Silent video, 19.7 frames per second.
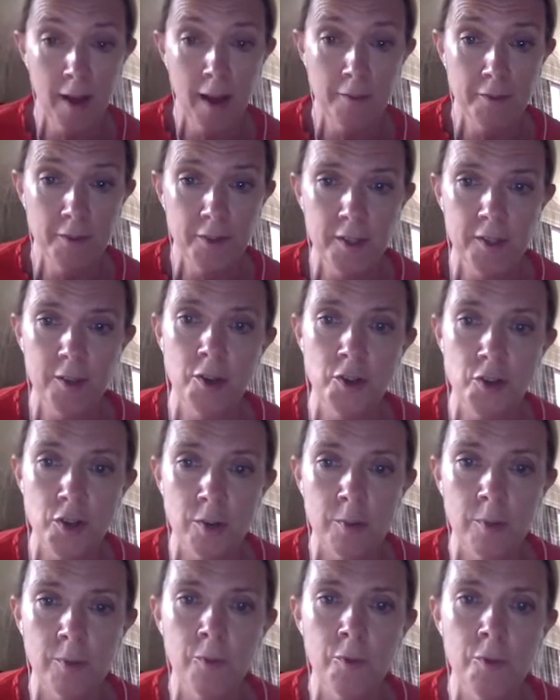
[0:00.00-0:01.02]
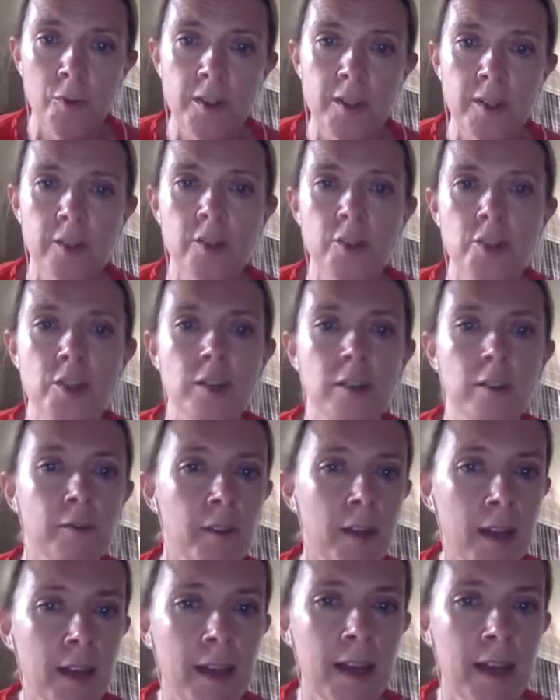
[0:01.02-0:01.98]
after surgery or before surgery of